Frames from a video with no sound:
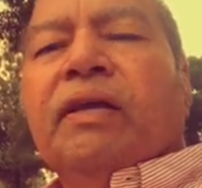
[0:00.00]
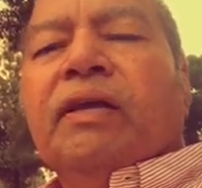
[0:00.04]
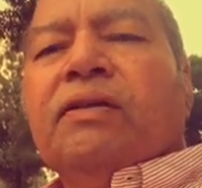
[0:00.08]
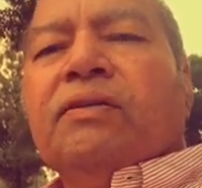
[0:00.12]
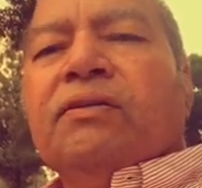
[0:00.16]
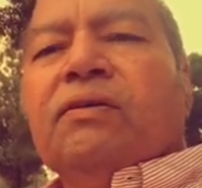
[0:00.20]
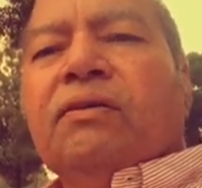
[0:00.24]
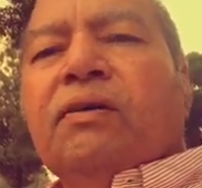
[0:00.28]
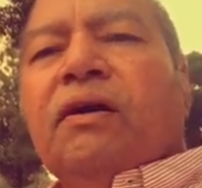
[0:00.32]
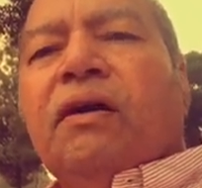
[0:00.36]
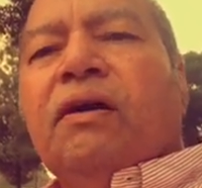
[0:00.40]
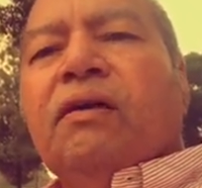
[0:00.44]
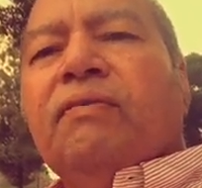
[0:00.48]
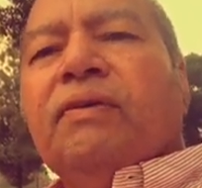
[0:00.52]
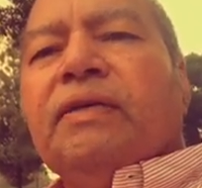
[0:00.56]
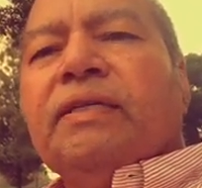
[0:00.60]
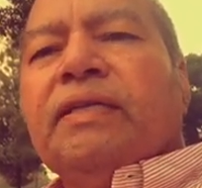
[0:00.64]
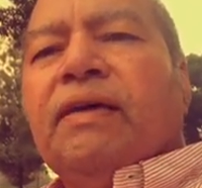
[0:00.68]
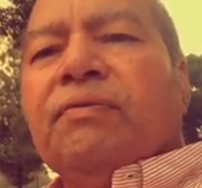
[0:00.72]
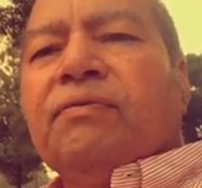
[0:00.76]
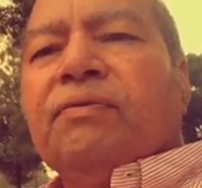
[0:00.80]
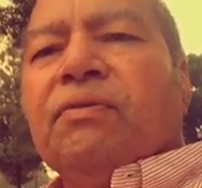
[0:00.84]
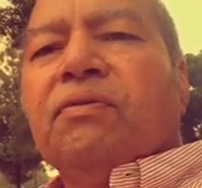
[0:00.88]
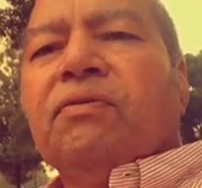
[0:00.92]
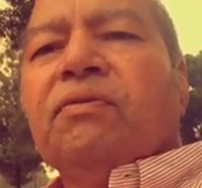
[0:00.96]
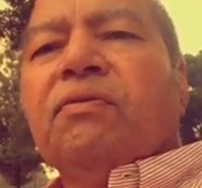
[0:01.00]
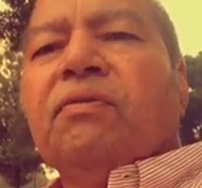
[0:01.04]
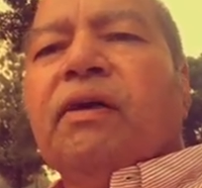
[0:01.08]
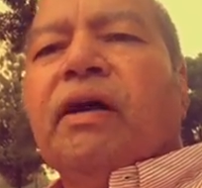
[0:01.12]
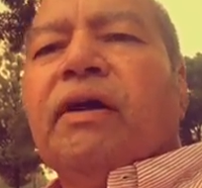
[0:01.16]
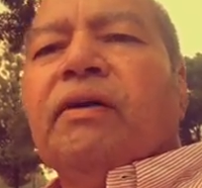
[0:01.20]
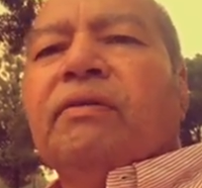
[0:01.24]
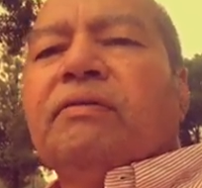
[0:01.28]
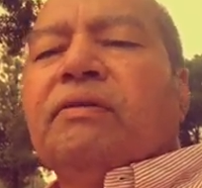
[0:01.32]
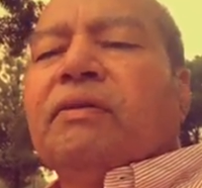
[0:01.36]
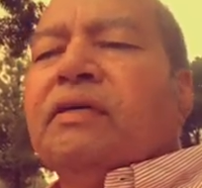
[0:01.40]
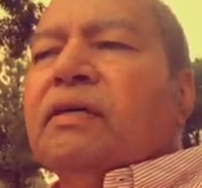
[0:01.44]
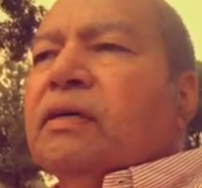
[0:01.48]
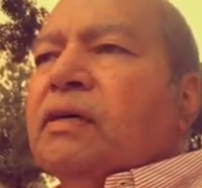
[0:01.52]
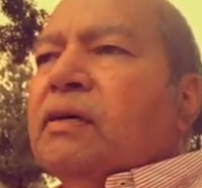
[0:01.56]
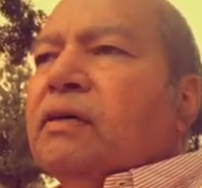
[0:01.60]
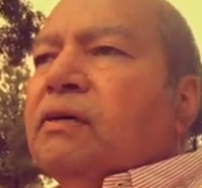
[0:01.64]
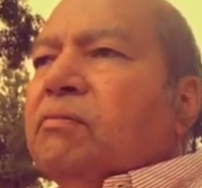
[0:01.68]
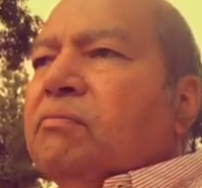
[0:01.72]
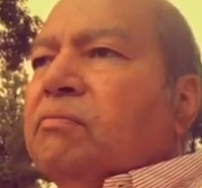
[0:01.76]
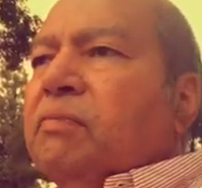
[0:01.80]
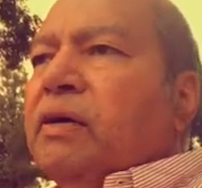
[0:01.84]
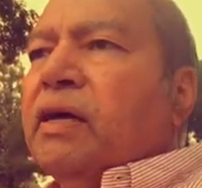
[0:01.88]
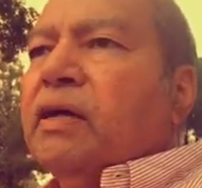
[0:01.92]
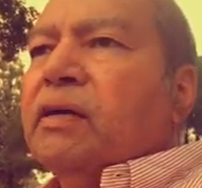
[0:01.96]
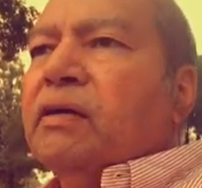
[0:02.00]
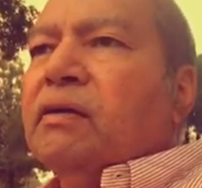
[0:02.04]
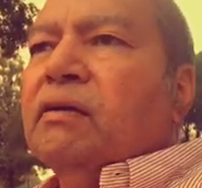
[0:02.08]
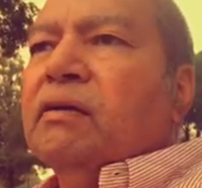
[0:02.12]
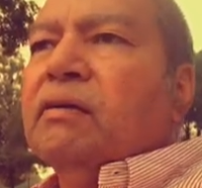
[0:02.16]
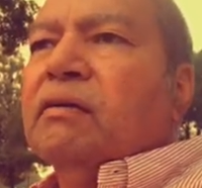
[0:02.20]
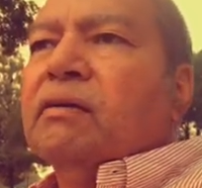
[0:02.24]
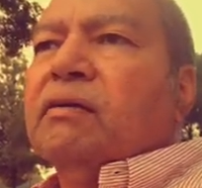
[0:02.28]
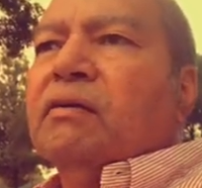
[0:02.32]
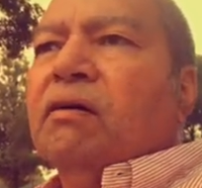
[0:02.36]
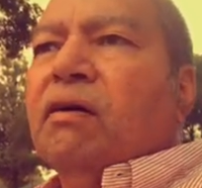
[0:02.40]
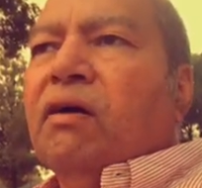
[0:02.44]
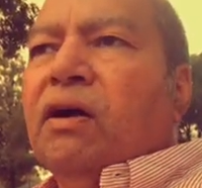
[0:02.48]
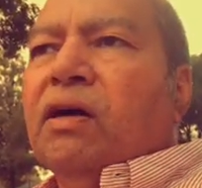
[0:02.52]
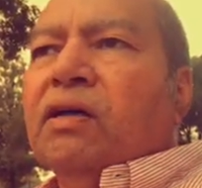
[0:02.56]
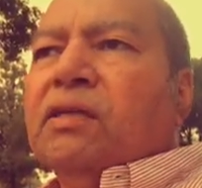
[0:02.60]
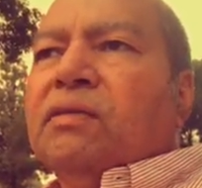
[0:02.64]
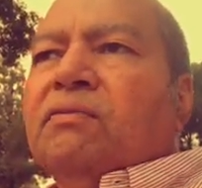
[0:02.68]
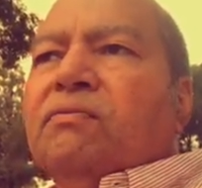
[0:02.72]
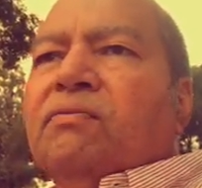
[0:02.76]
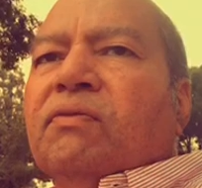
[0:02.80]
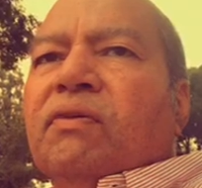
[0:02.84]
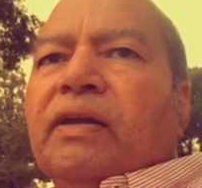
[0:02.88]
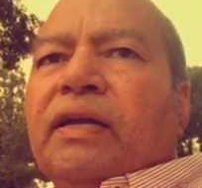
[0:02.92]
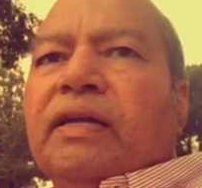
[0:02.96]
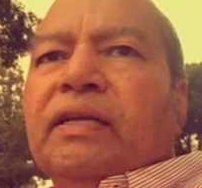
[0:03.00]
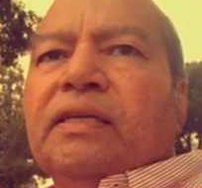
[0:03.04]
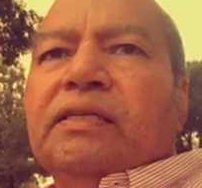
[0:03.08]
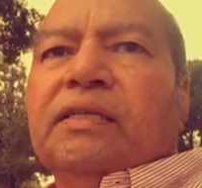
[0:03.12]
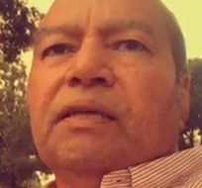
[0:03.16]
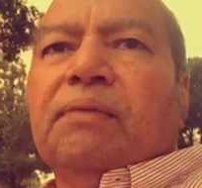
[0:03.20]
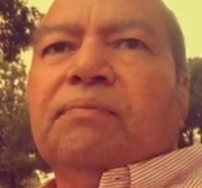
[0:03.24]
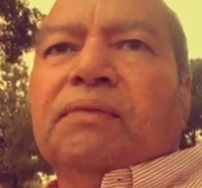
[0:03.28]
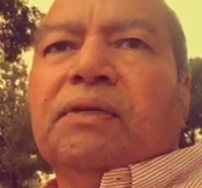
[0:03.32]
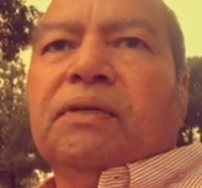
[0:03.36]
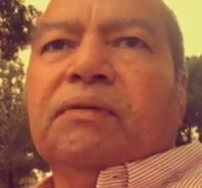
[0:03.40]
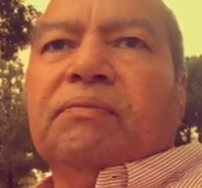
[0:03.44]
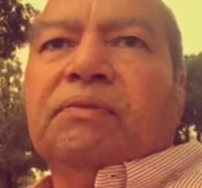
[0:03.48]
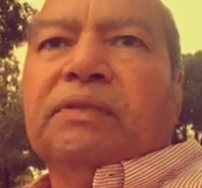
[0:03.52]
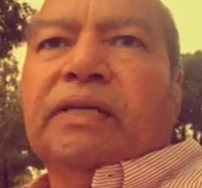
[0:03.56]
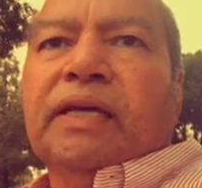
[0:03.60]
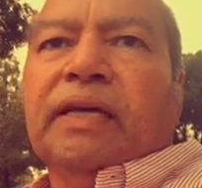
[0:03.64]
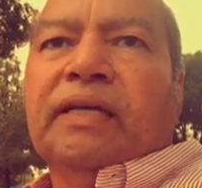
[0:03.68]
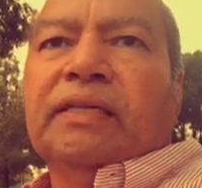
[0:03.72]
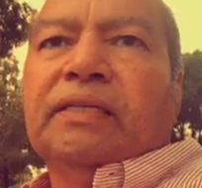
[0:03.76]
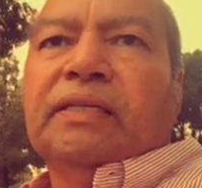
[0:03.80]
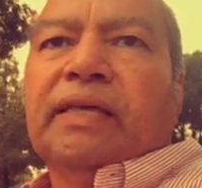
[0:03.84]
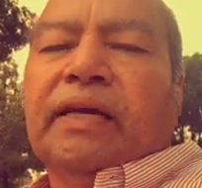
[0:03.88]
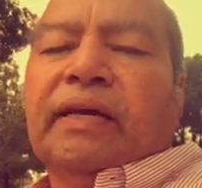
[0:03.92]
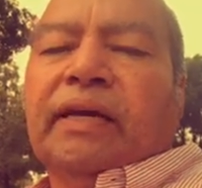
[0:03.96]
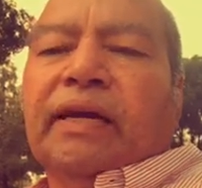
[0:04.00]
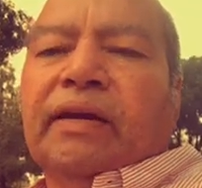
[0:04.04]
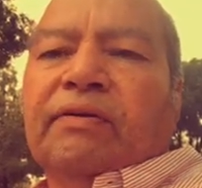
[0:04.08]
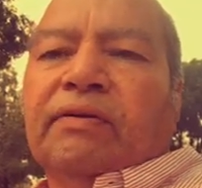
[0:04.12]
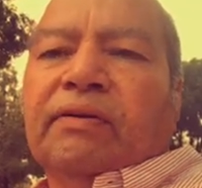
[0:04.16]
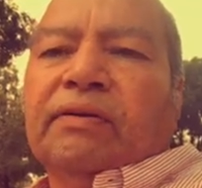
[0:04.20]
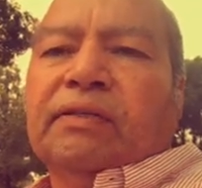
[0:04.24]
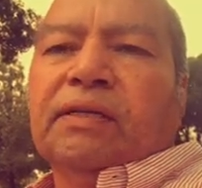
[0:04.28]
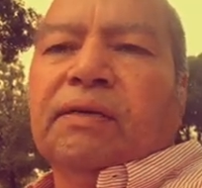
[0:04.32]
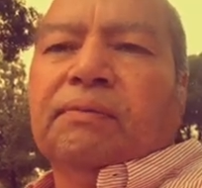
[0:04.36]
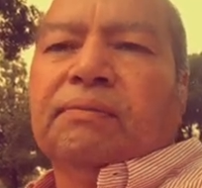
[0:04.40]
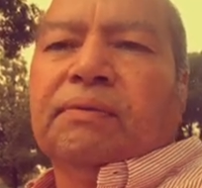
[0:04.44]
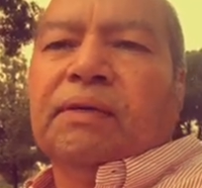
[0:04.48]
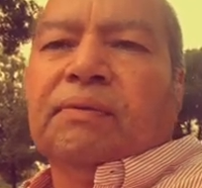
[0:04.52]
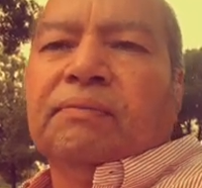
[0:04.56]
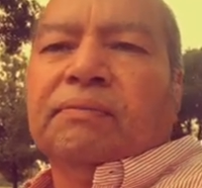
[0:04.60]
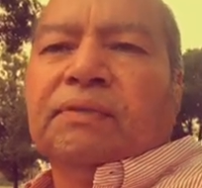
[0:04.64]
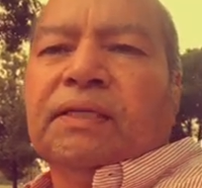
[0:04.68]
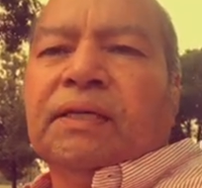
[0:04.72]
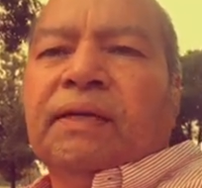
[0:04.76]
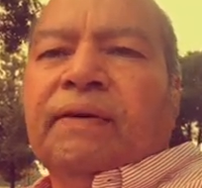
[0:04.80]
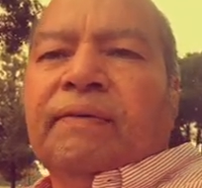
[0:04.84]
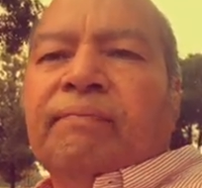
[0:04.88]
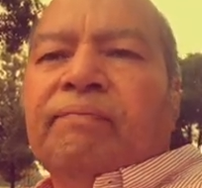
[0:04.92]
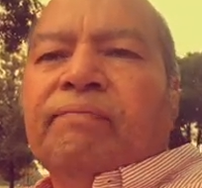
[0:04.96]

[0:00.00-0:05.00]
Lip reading: So you always have to rule out medical cause for any symptoms, any psychiatric symptoms.